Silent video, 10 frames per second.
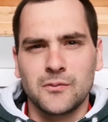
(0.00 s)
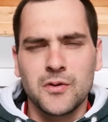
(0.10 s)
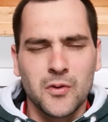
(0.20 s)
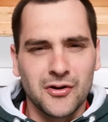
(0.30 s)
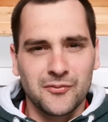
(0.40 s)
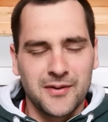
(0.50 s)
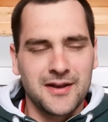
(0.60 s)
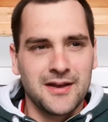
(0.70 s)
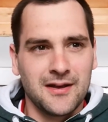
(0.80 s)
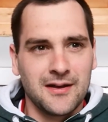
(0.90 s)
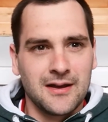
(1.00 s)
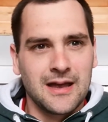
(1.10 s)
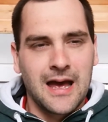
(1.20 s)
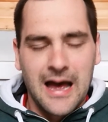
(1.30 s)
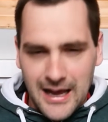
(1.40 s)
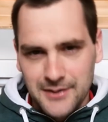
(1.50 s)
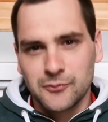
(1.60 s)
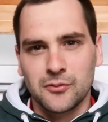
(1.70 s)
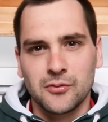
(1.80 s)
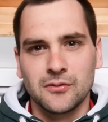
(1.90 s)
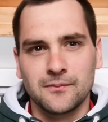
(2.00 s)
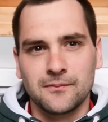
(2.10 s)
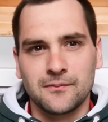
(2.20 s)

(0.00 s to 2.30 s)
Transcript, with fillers: We will be admirable.